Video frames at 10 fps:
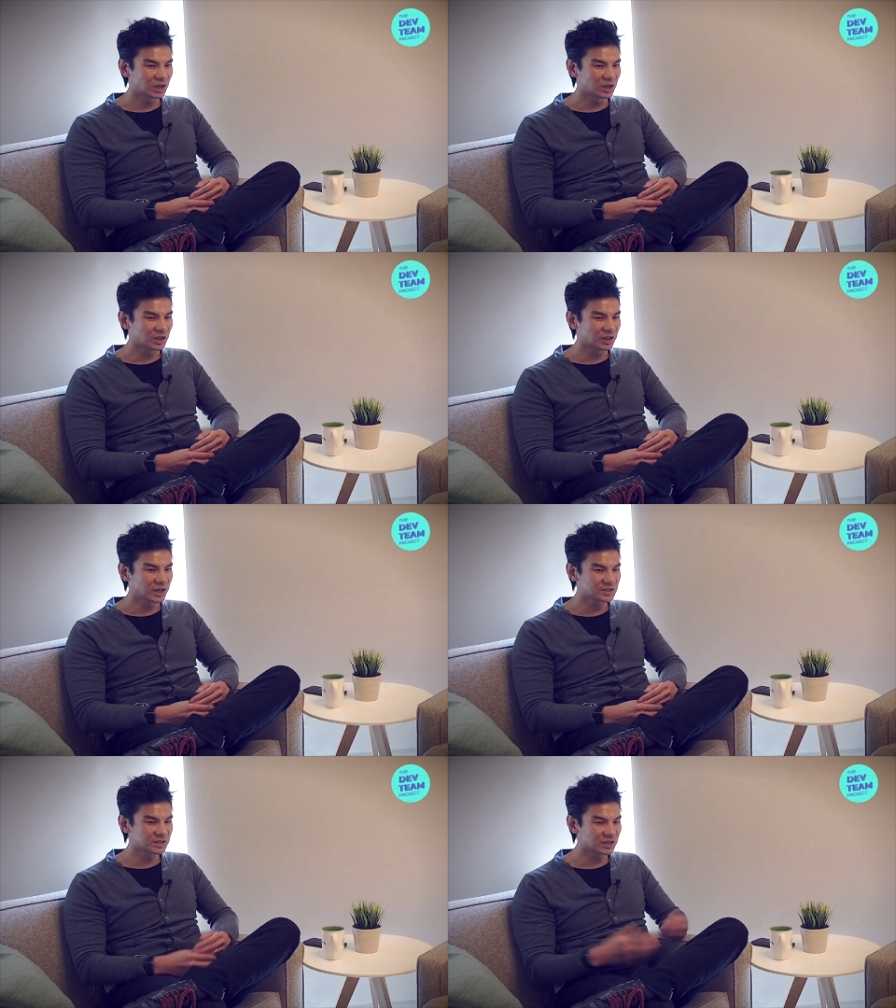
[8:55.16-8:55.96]

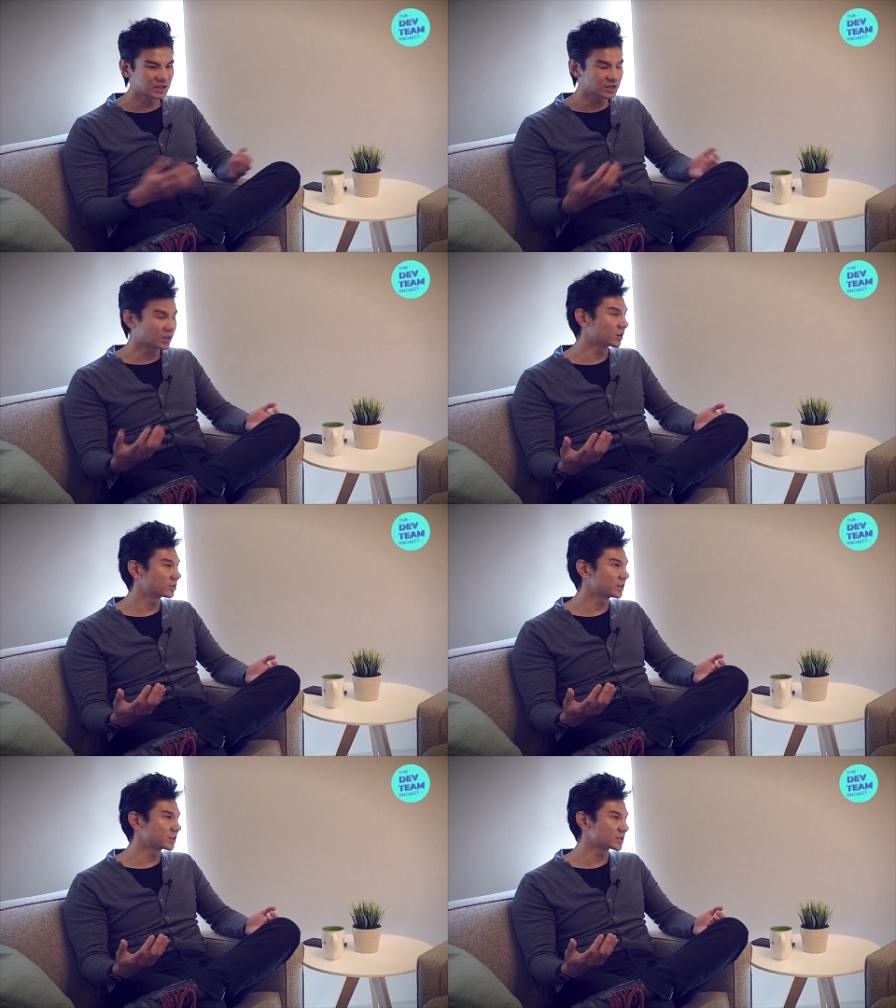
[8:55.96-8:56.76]
As a
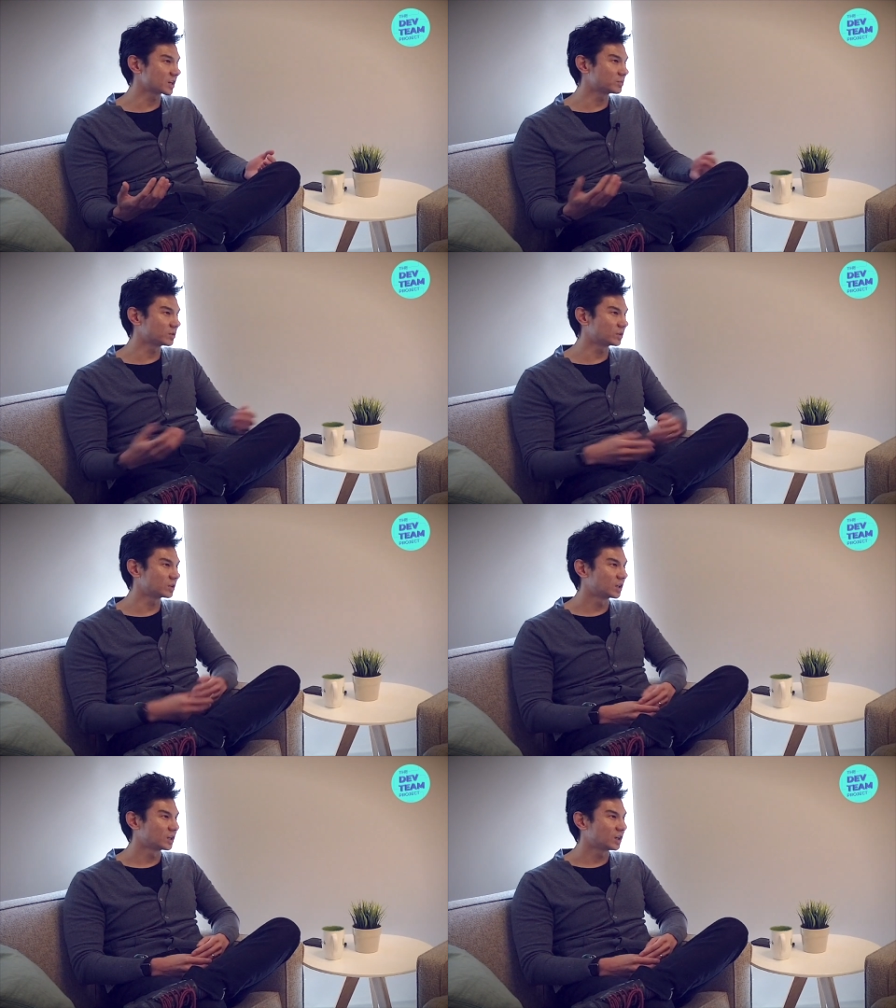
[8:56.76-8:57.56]
concrete example,